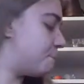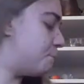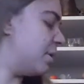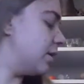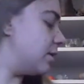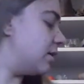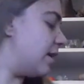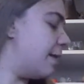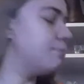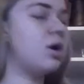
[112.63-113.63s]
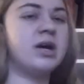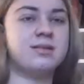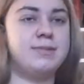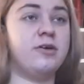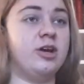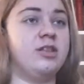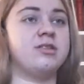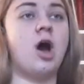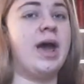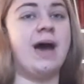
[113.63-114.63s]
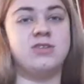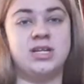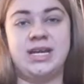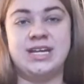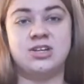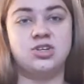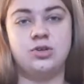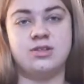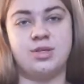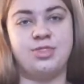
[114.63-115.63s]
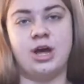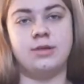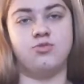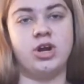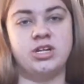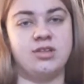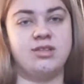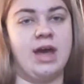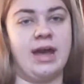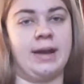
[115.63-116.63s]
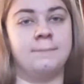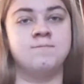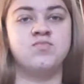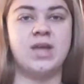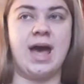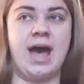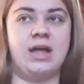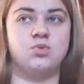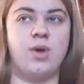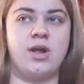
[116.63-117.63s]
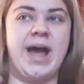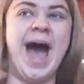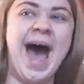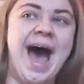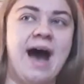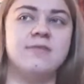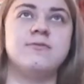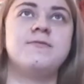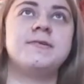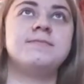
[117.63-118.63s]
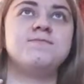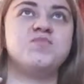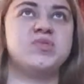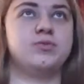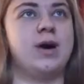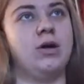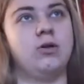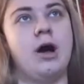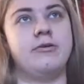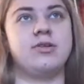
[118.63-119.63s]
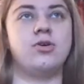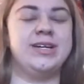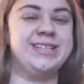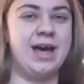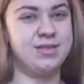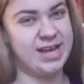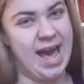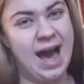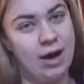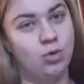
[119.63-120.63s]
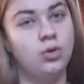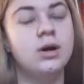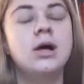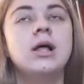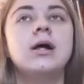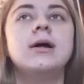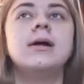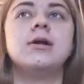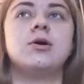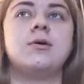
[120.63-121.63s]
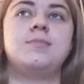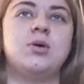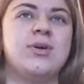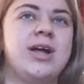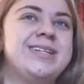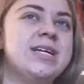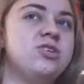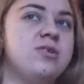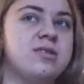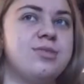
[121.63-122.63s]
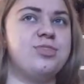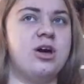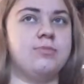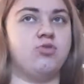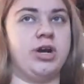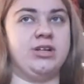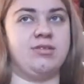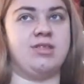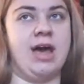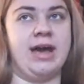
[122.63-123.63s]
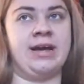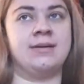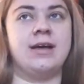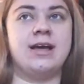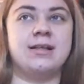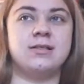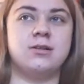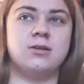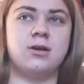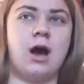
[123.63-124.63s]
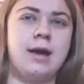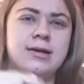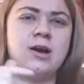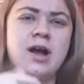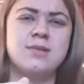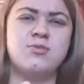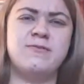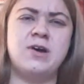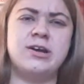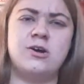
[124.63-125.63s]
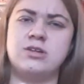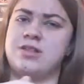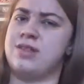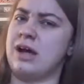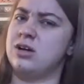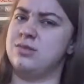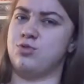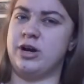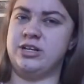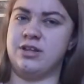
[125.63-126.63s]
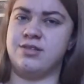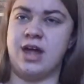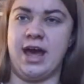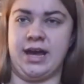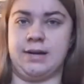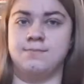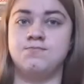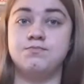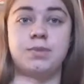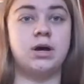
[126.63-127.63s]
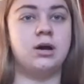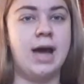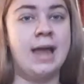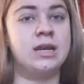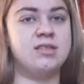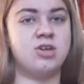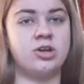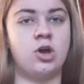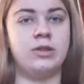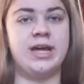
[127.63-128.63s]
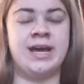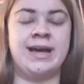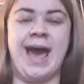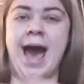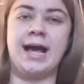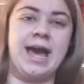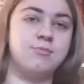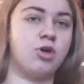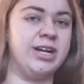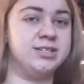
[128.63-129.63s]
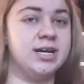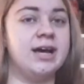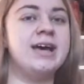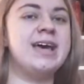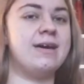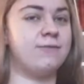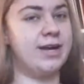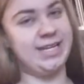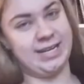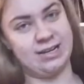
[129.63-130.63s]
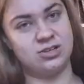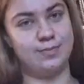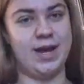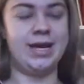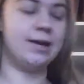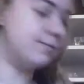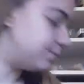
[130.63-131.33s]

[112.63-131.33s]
But in my experience, I haven't needed to use the third brightness setting, and when I have, well, I was only testing it out, but when I did use third brightness setting, I kind of preferred it on the second brightness setting, but at least I know that it can get brighter if I need it to be.